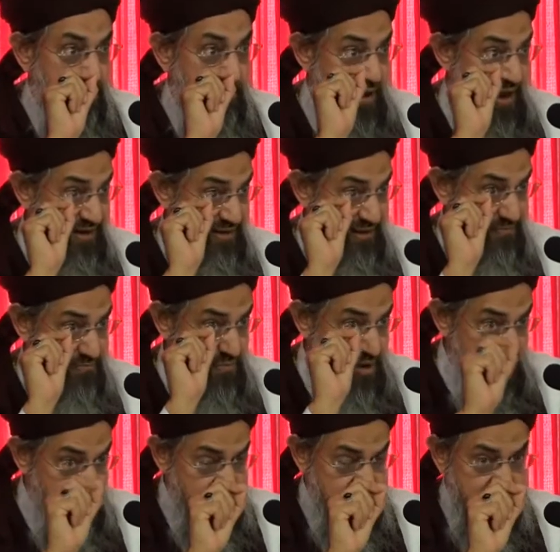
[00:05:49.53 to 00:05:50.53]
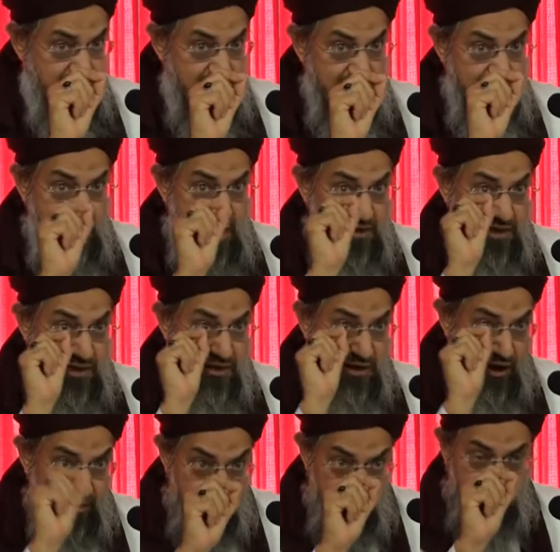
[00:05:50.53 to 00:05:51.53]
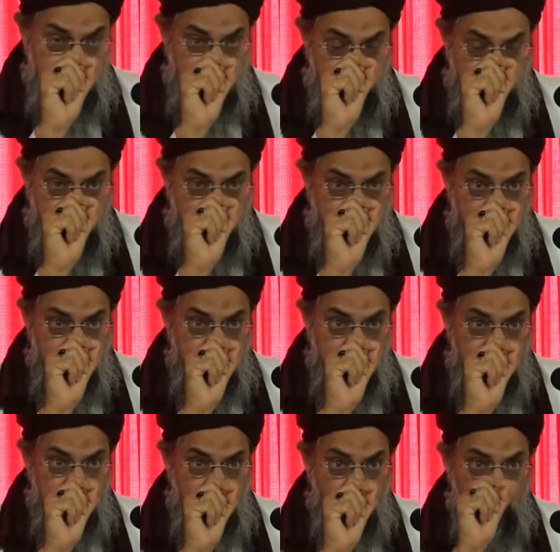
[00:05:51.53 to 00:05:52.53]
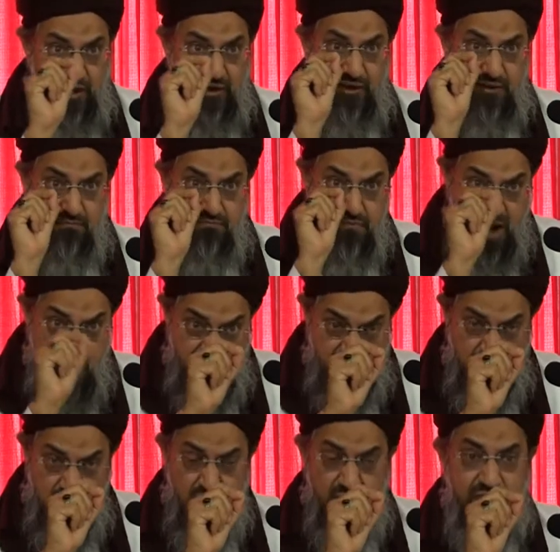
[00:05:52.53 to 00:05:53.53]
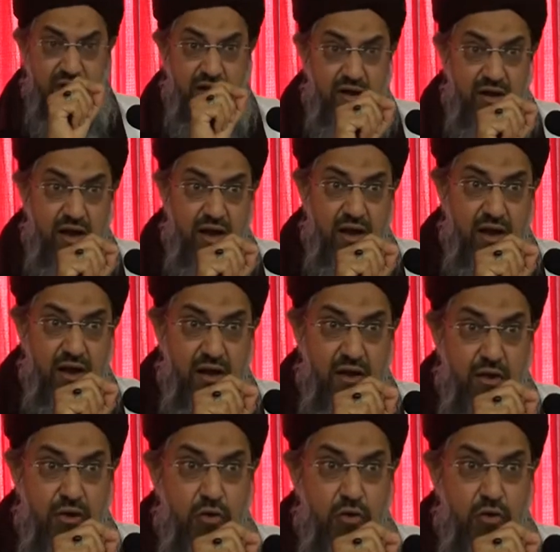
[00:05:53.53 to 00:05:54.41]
by the mercy, Allah ki rahmat, when the mercy of Allah